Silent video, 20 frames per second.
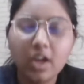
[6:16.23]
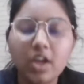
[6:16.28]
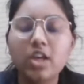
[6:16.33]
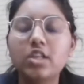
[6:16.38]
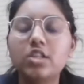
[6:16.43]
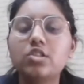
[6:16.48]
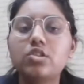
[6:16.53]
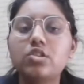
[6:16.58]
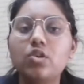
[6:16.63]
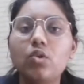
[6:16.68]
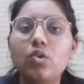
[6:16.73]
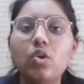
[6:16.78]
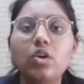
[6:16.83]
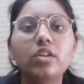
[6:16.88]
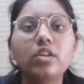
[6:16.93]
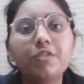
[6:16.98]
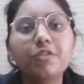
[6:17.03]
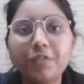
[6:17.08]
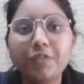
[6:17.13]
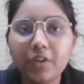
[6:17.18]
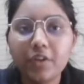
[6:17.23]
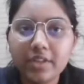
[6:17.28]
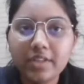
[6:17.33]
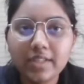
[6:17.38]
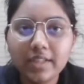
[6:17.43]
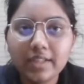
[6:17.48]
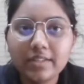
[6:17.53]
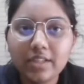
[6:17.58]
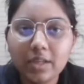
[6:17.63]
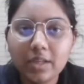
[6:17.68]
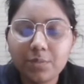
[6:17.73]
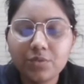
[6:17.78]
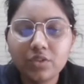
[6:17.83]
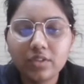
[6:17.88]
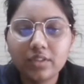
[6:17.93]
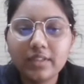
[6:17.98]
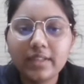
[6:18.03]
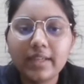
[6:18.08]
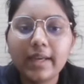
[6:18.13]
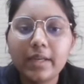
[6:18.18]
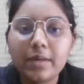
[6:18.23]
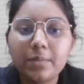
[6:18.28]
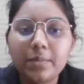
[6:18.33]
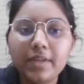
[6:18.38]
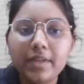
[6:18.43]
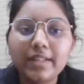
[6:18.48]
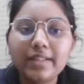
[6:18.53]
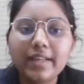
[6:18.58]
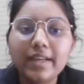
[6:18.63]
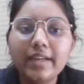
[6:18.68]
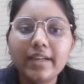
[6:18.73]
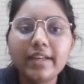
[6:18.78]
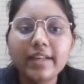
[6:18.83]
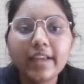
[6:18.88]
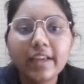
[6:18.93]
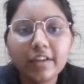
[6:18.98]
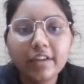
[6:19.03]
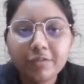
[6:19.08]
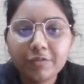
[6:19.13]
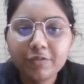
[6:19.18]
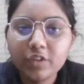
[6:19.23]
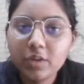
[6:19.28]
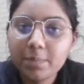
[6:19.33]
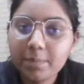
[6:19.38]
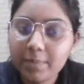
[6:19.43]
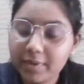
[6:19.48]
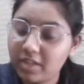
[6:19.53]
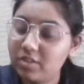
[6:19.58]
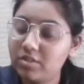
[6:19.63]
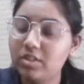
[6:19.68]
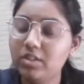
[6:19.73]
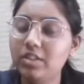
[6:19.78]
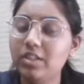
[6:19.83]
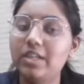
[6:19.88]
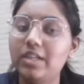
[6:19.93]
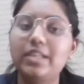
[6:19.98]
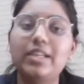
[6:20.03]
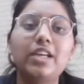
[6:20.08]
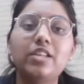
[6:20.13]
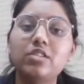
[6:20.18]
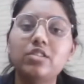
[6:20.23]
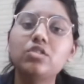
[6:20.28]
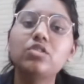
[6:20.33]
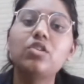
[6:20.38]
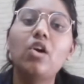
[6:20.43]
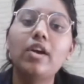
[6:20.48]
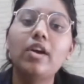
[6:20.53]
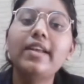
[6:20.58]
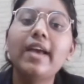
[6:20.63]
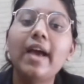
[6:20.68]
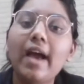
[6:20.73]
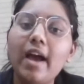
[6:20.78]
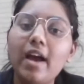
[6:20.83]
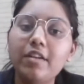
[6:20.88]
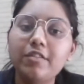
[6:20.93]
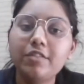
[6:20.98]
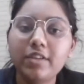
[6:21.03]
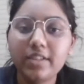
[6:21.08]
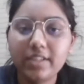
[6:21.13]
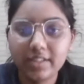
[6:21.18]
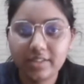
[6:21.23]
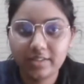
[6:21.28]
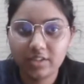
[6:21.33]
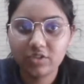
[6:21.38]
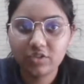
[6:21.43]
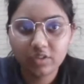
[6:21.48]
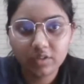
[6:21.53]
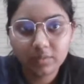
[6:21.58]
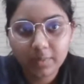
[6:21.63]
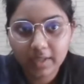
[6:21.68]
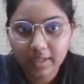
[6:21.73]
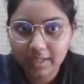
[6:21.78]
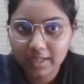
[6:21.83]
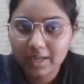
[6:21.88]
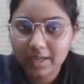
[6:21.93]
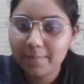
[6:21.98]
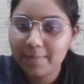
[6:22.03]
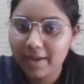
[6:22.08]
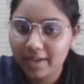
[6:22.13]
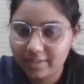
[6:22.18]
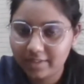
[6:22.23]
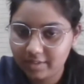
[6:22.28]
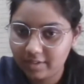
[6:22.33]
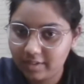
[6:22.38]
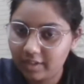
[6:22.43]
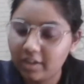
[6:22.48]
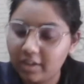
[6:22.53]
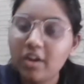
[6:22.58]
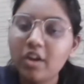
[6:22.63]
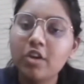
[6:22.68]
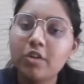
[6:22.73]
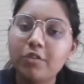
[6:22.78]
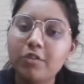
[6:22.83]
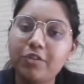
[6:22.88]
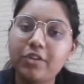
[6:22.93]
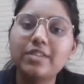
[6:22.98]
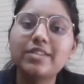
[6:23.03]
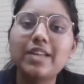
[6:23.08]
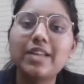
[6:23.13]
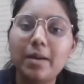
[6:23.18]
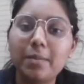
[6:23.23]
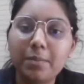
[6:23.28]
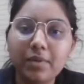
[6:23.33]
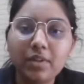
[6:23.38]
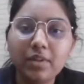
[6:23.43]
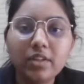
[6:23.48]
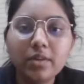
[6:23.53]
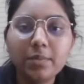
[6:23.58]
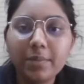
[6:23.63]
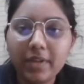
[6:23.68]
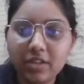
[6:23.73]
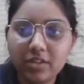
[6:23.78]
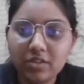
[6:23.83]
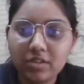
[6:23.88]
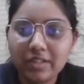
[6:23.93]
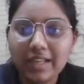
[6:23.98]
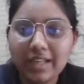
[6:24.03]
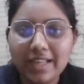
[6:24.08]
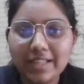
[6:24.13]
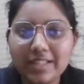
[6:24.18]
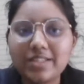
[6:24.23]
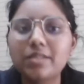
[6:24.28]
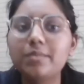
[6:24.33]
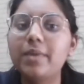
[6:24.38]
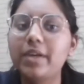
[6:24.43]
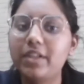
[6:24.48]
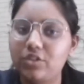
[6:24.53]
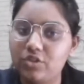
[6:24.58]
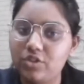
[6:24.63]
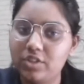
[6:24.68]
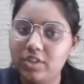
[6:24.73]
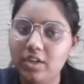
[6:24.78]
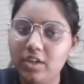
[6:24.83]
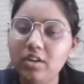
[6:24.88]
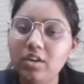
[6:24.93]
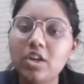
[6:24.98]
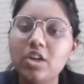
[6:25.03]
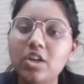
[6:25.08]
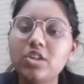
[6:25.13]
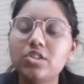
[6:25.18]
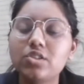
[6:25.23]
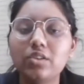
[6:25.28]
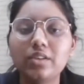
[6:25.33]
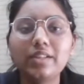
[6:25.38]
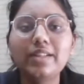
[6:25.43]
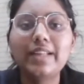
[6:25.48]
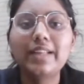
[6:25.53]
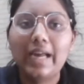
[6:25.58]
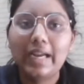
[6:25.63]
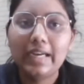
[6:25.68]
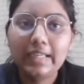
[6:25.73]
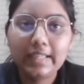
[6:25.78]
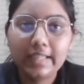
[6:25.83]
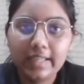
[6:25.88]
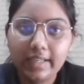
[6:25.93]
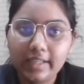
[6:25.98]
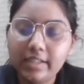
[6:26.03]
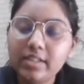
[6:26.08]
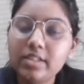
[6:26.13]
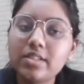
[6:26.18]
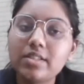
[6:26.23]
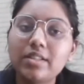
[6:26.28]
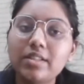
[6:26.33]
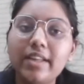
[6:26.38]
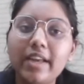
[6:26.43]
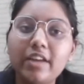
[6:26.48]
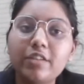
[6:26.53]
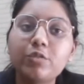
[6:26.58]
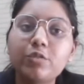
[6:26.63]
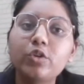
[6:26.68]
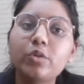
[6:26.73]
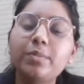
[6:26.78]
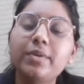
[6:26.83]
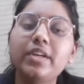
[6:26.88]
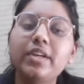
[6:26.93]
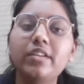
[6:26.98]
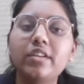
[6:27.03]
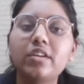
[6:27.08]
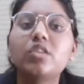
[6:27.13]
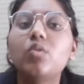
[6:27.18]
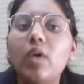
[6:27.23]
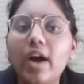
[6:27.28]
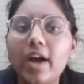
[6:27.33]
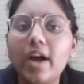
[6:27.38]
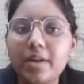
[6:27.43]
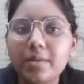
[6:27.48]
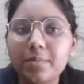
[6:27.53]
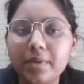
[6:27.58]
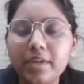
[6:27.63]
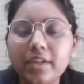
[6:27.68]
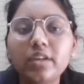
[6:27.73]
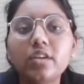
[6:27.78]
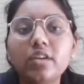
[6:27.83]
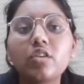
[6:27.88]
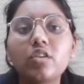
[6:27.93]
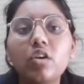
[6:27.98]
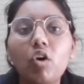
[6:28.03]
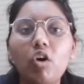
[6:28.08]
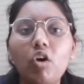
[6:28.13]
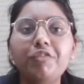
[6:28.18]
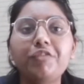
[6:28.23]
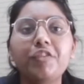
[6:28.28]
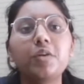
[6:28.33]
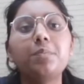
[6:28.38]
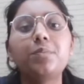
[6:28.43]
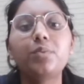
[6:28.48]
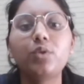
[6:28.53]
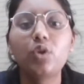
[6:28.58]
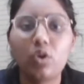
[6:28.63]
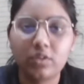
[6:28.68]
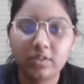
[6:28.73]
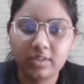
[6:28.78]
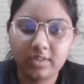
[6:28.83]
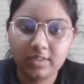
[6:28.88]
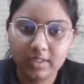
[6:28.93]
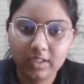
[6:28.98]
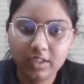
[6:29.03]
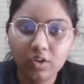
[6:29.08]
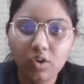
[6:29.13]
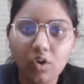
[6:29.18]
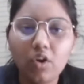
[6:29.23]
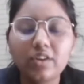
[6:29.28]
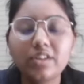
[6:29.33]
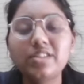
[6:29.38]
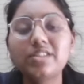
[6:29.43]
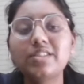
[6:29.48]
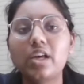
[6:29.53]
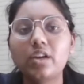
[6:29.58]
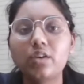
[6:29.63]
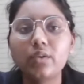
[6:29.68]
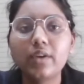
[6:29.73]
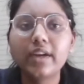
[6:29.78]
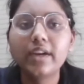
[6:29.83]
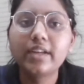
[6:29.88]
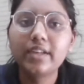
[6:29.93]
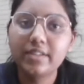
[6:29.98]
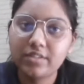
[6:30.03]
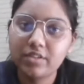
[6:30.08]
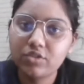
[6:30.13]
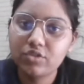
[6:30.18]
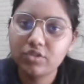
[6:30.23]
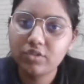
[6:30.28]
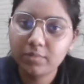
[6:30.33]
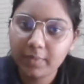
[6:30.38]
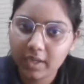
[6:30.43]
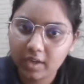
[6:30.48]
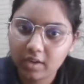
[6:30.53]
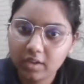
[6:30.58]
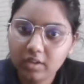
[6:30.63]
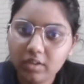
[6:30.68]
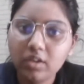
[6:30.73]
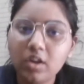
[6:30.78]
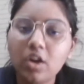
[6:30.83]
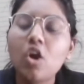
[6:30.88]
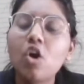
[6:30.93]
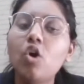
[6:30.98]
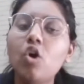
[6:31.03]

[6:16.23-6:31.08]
So the first exception can be that if the patient does not have a decision making capacity. For example, the patient has dementia. So in that case, there would be a requirement of a proxy or a surrogate decision maker